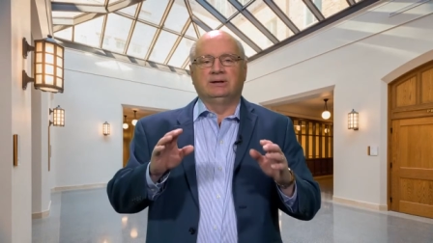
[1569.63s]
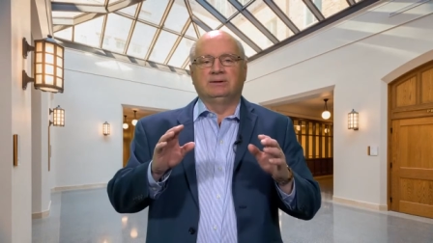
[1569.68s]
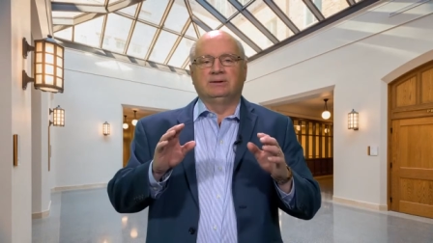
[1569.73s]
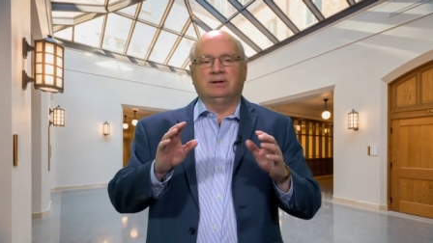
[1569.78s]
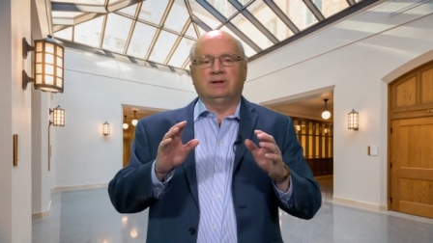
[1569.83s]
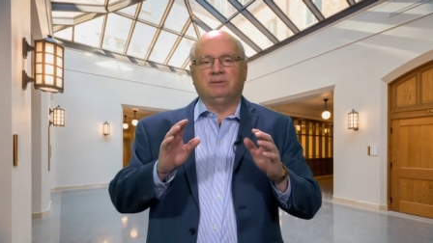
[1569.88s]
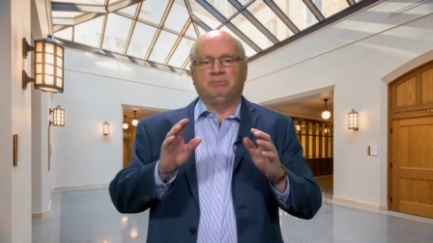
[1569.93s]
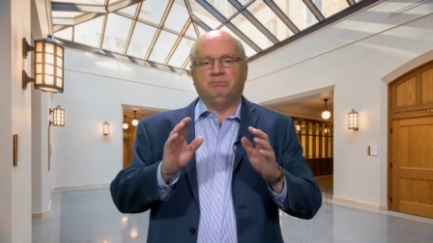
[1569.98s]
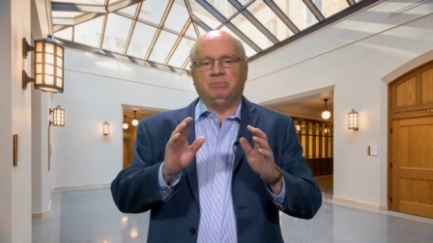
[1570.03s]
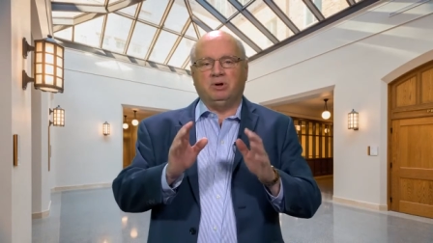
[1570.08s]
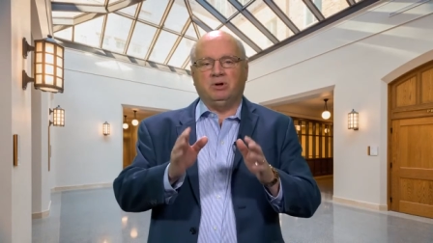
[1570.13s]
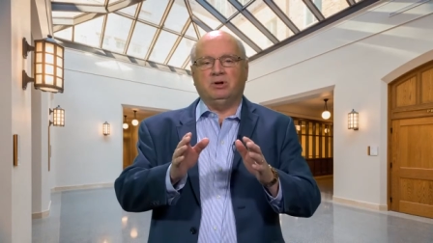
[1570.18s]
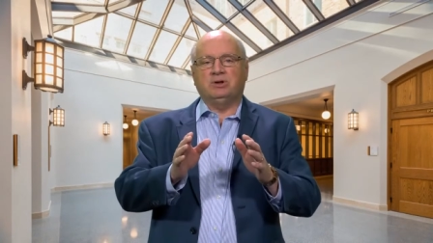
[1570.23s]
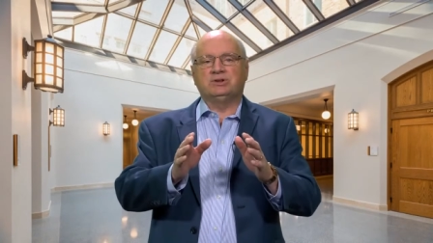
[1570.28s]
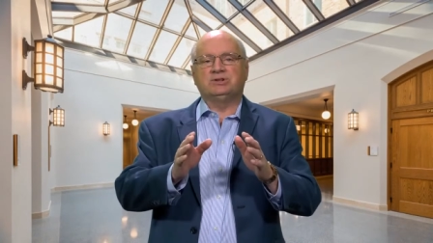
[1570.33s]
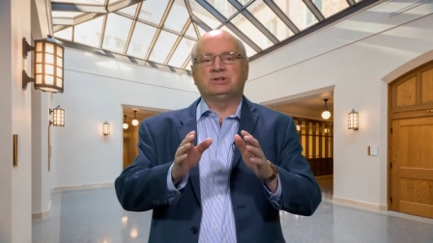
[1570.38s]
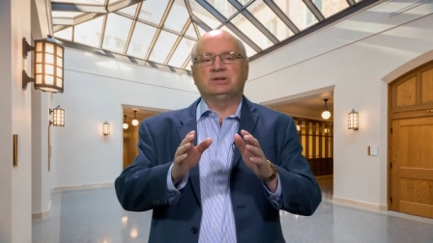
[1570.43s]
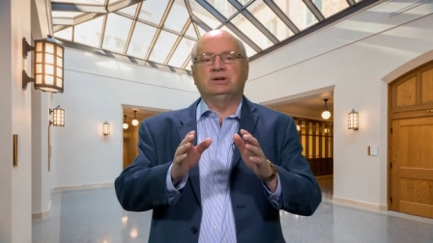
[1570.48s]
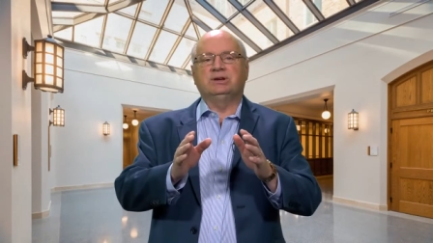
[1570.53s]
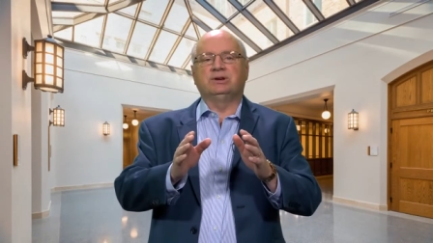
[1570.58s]
I'll
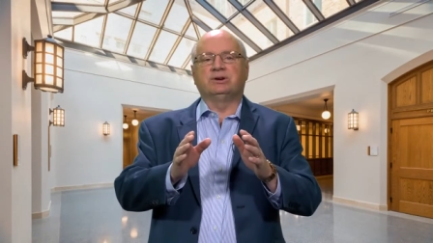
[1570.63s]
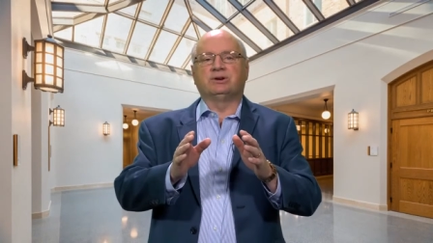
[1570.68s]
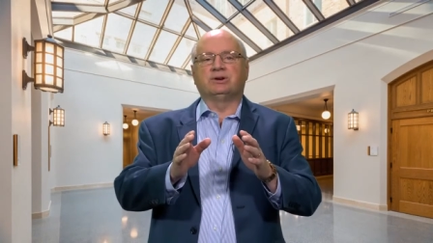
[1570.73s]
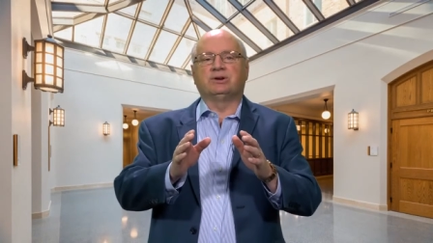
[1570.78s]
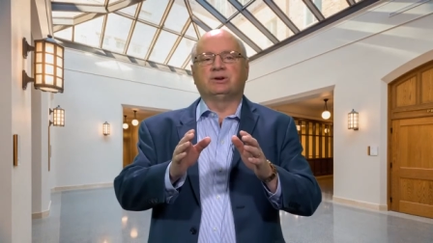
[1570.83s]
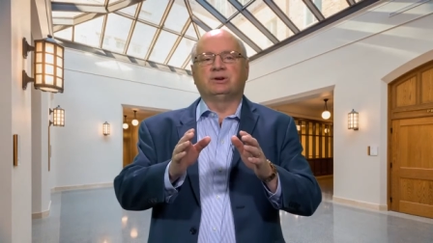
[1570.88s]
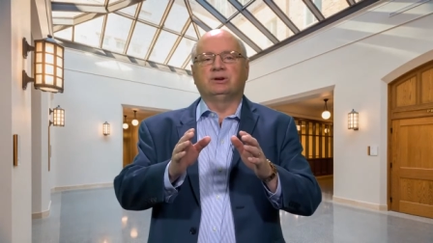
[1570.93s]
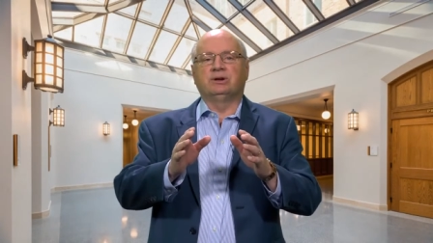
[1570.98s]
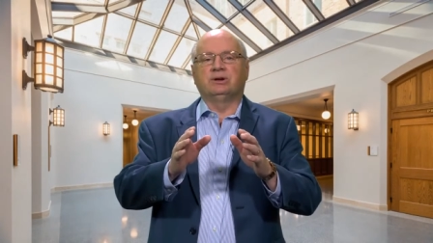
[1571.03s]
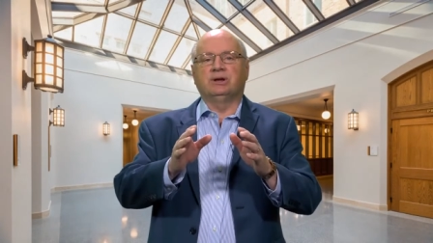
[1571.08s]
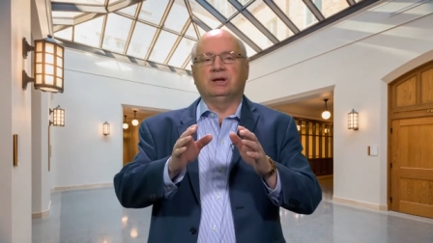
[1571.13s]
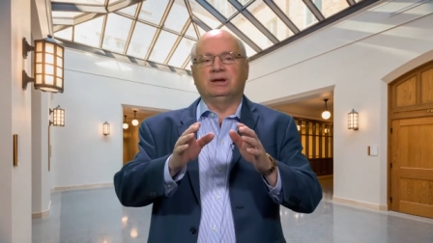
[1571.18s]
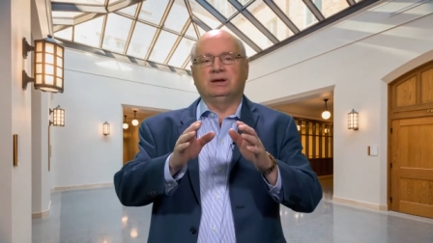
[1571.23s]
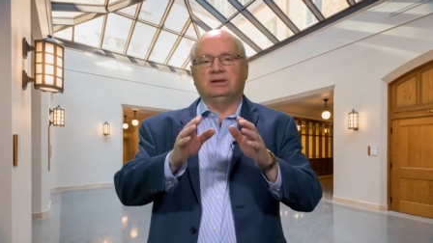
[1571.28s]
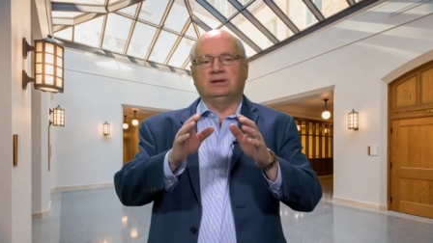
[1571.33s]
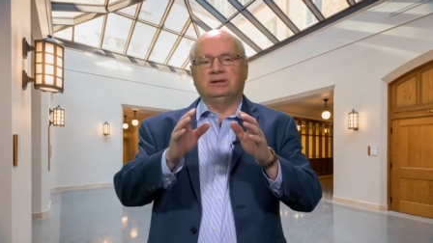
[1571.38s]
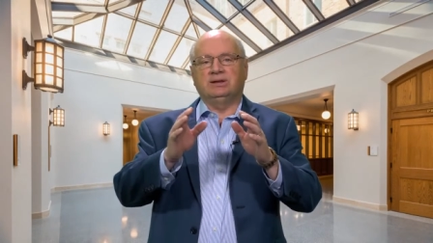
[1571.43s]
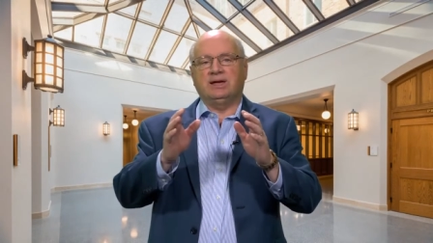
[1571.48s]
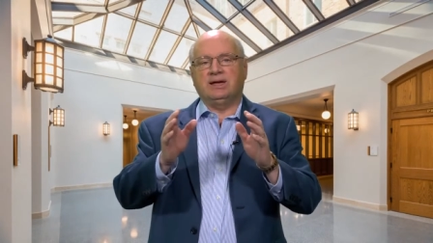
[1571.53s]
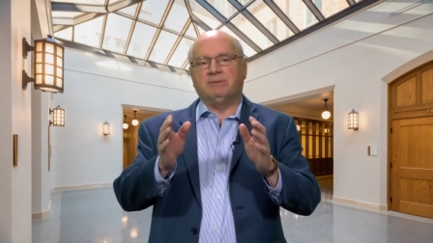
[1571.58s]
pause here and
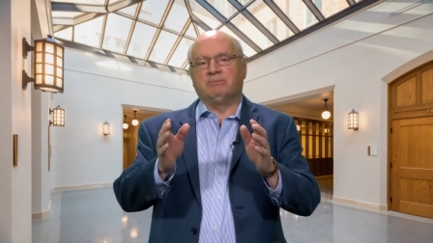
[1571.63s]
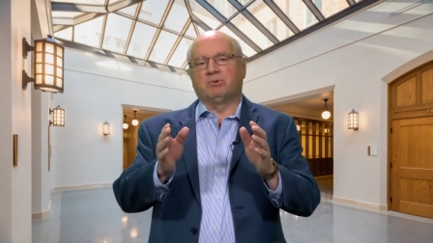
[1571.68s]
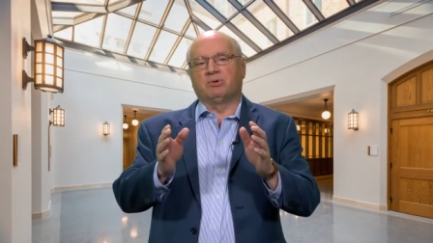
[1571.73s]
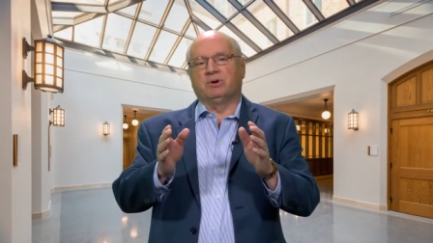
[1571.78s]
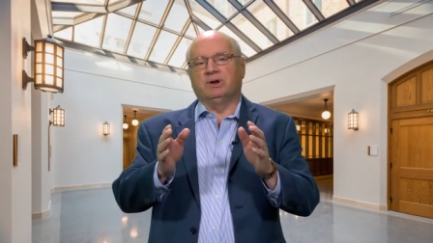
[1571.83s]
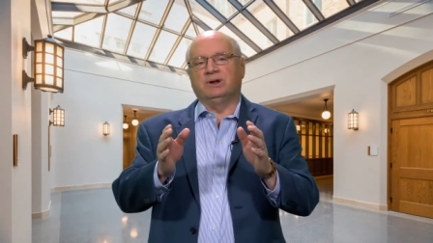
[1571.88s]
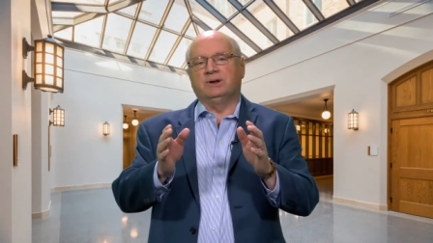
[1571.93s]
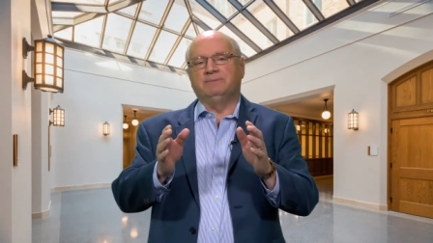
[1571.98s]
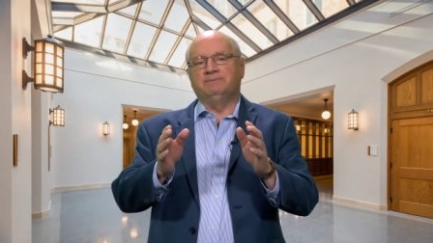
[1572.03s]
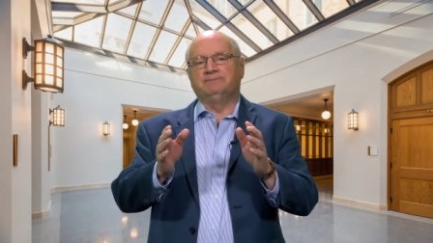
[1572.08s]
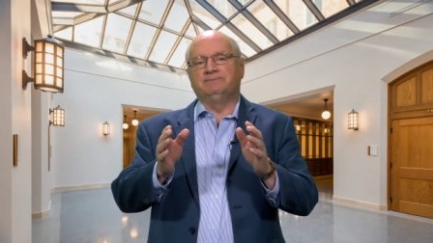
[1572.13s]
elaborate.